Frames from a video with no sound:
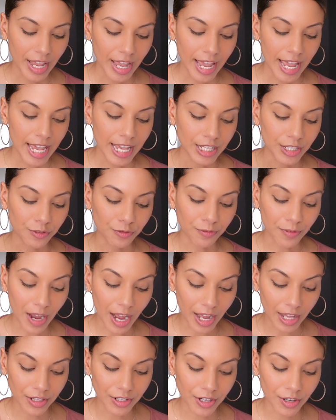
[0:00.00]
His
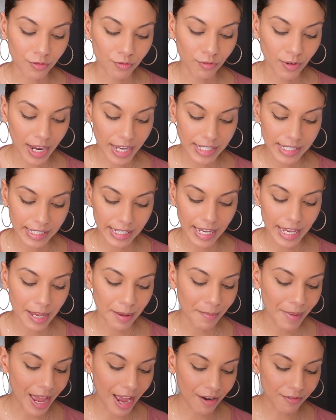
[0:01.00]
father read to
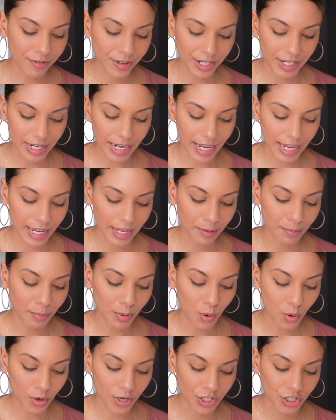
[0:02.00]
him every night
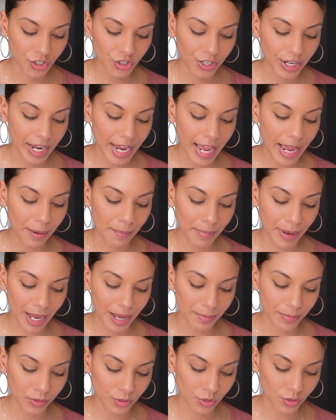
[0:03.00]
poetry and
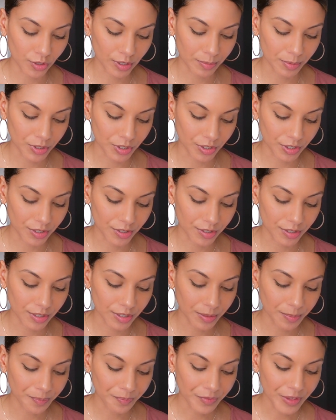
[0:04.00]
Bible
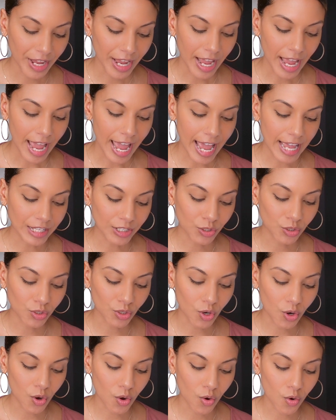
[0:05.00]
scriptures. And
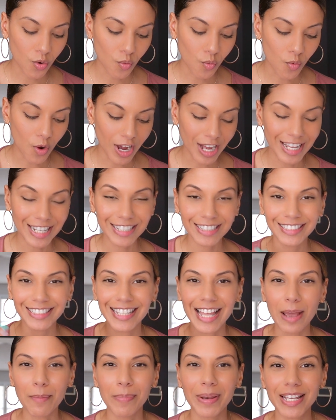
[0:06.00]
so one,
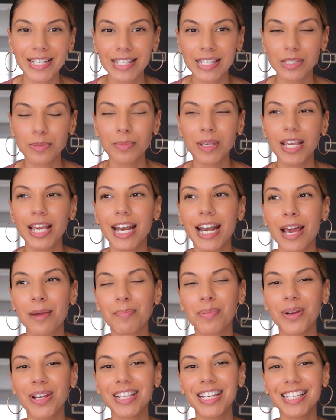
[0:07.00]
that blesses me, and I
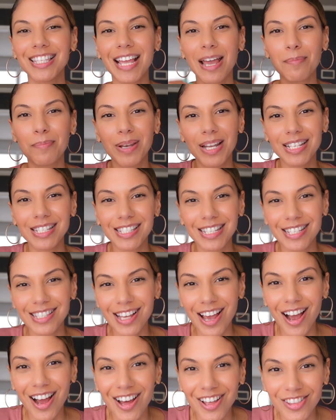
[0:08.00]
pray that that
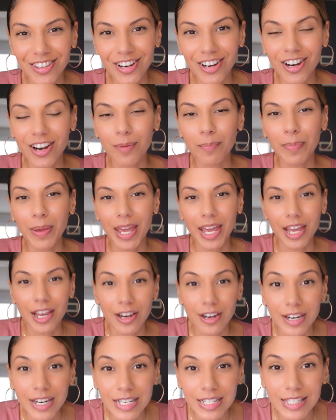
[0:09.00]
blesses other
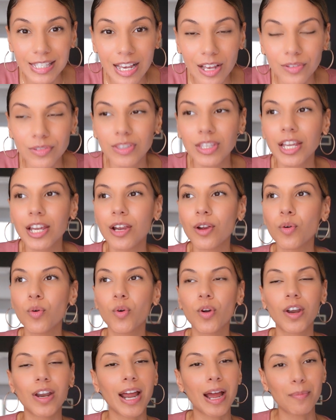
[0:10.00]
parents out there,
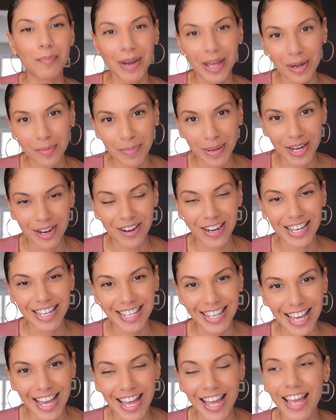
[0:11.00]
or I'm not a parent
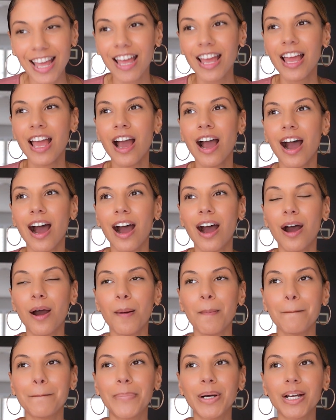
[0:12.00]
yet,
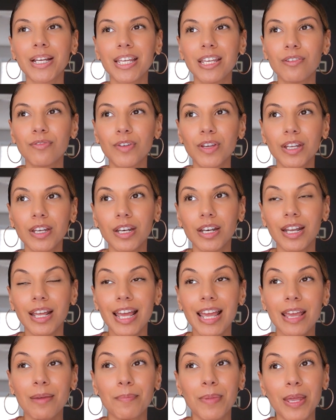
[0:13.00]
but even
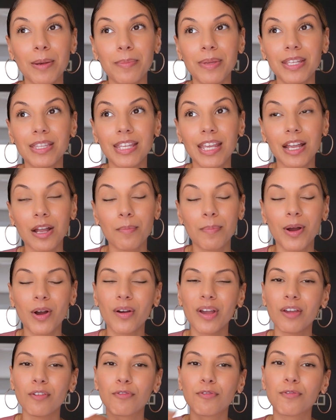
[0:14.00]
it made me think
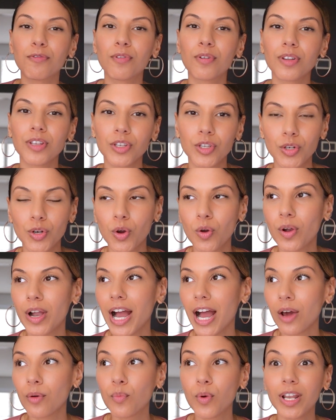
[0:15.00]
about, if, you know,
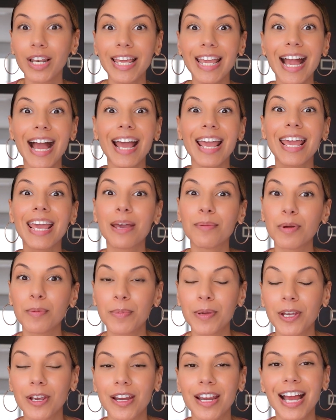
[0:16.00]
God willing, I am a
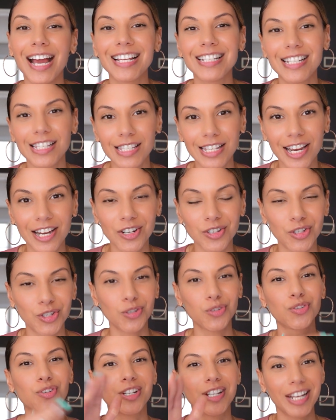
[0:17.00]
parent, I desire
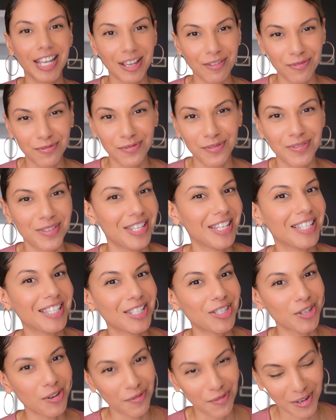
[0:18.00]
children. If this
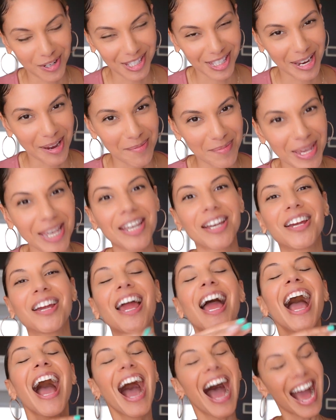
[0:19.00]
is your first time here,
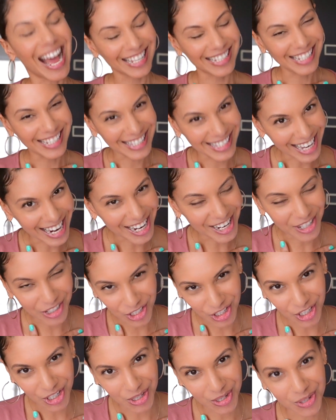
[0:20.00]
I desire
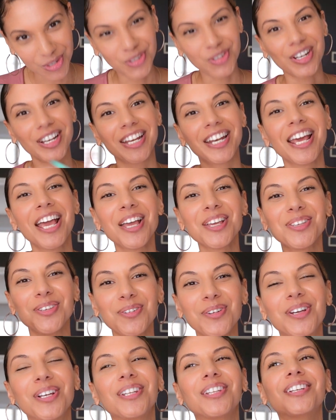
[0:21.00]
children.
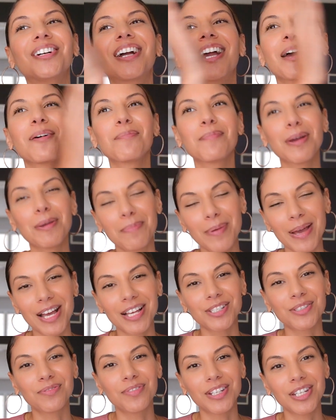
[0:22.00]
You can look at my
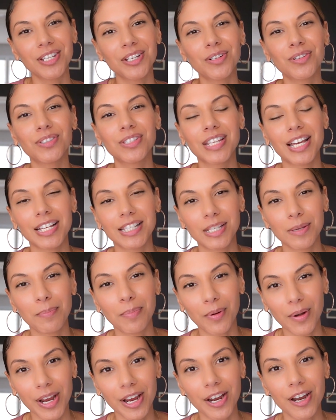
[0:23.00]
past videos. That's a
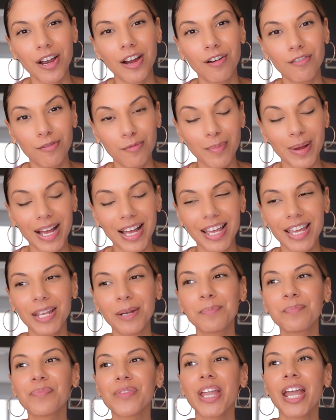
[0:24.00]
prayer of
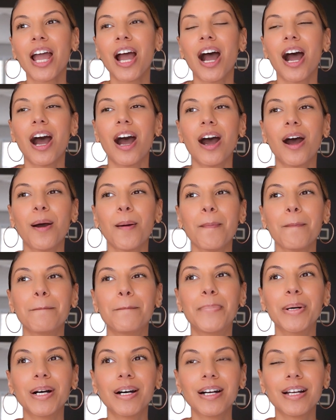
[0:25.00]
mine.
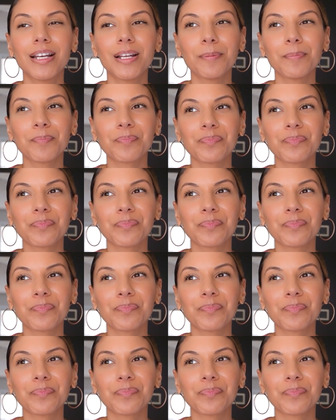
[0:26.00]
But